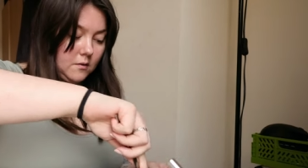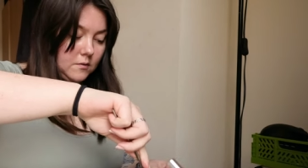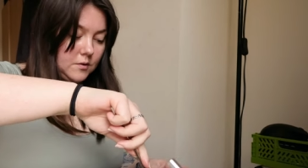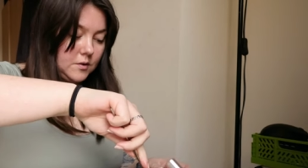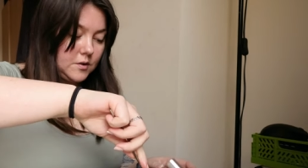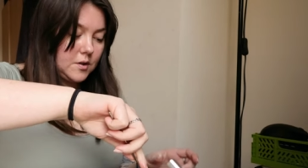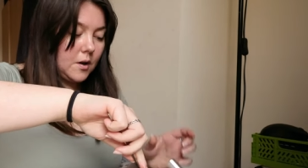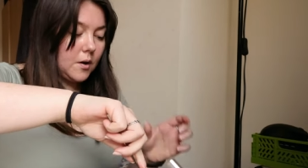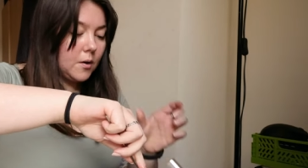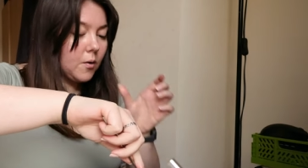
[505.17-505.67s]

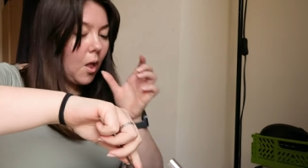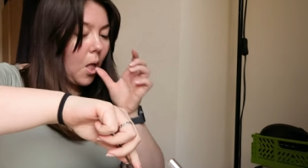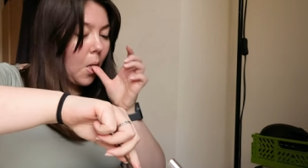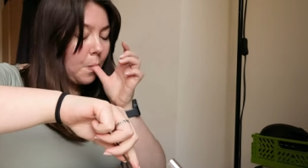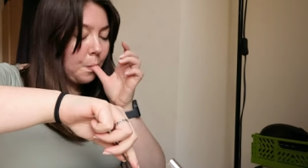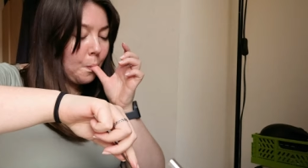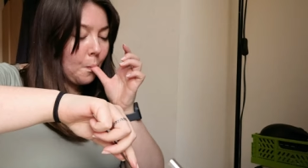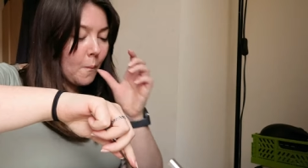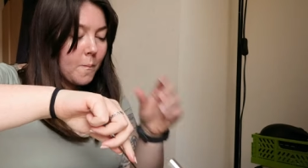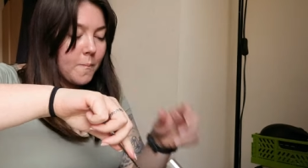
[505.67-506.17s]
so
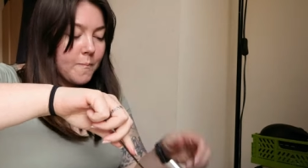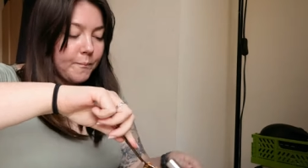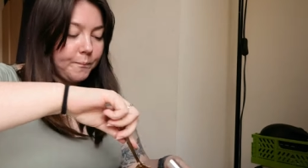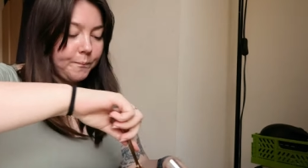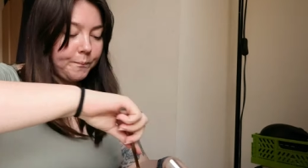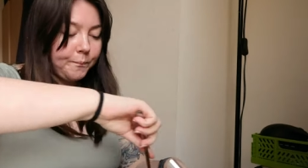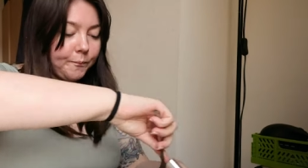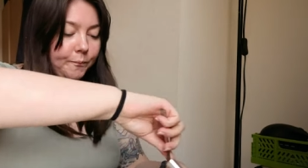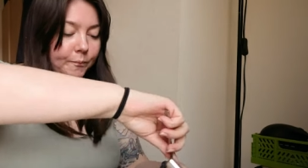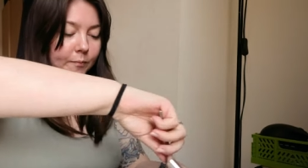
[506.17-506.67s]

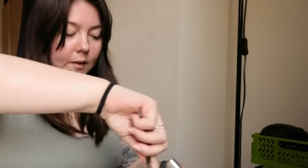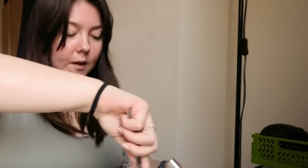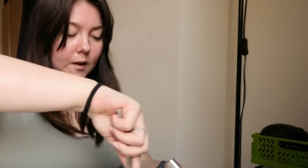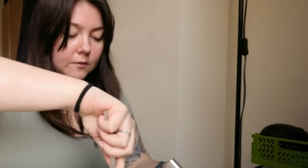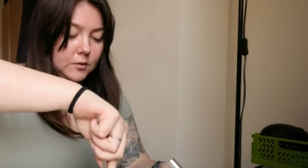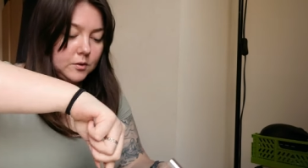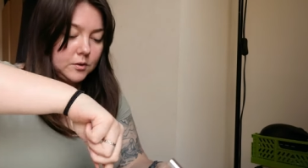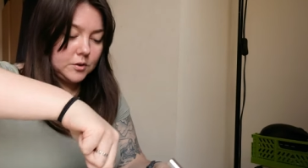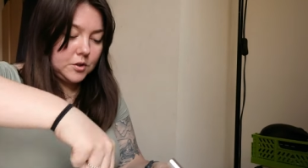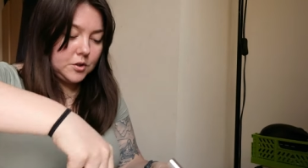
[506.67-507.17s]

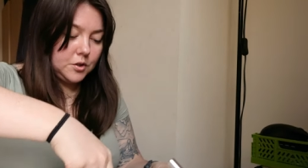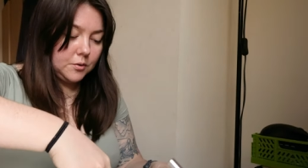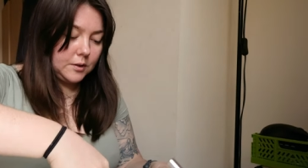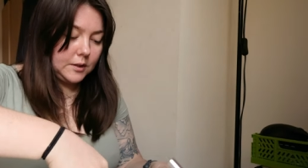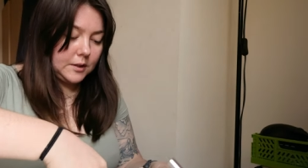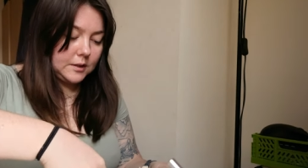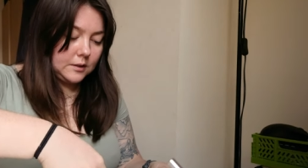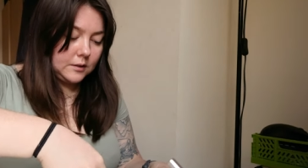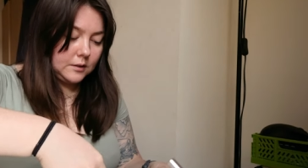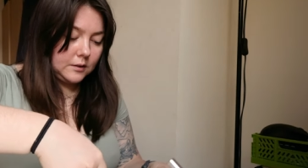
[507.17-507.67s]
not too
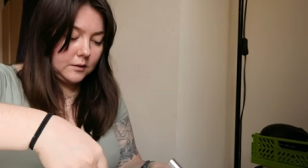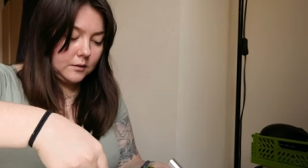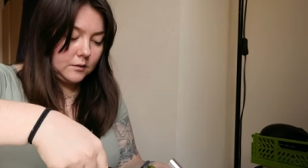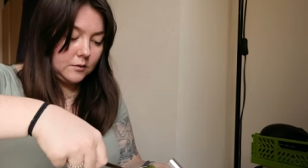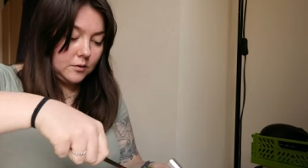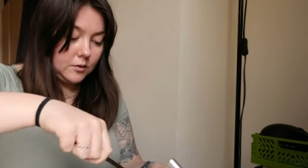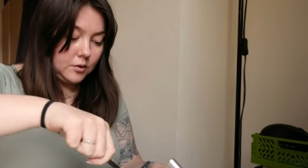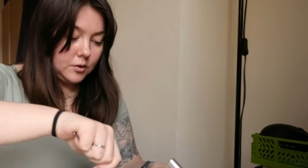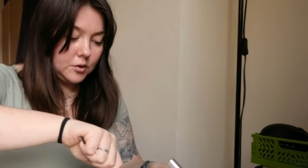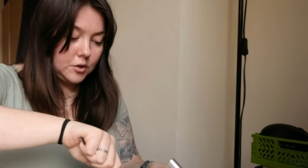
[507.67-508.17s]
little,
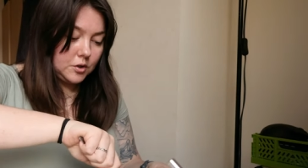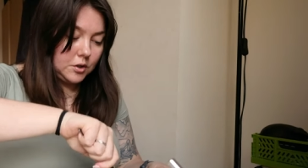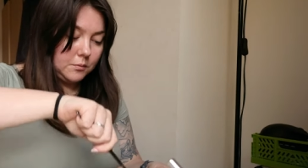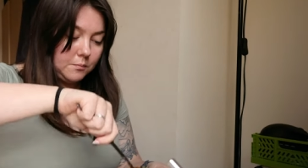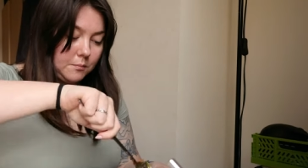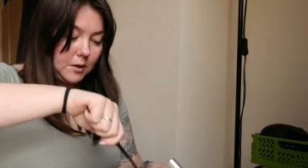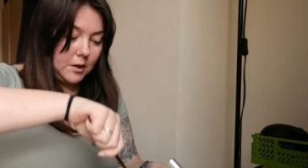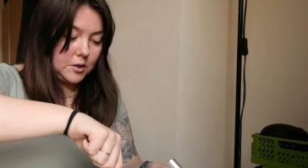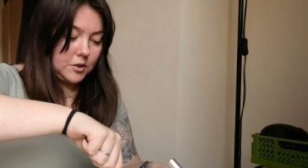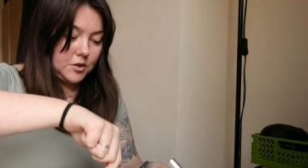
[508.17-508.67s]
not too
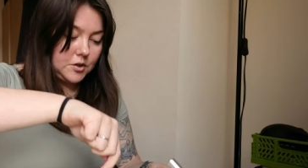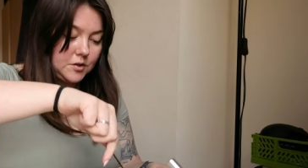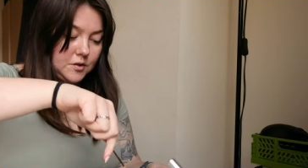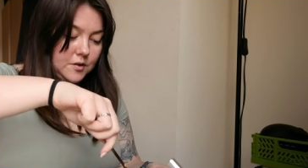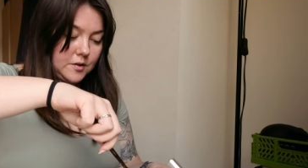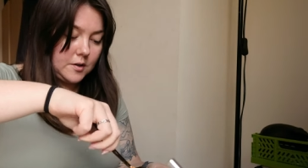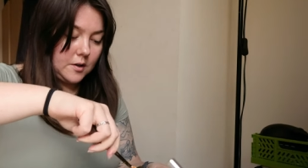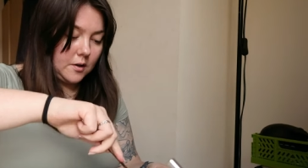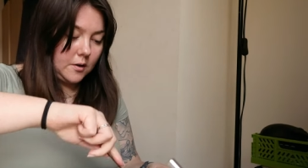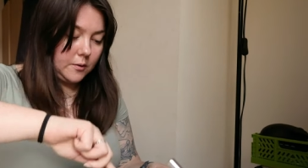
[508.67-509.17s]
much,
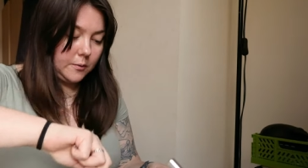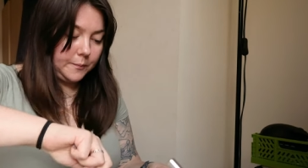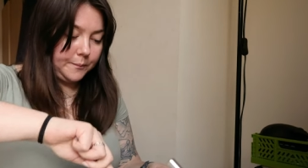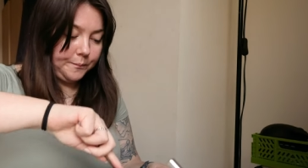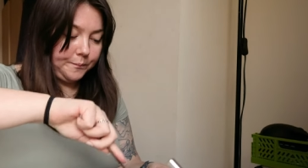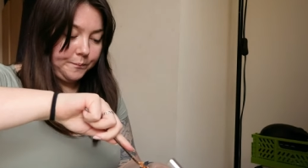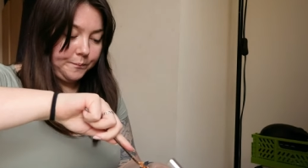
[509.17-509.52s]
so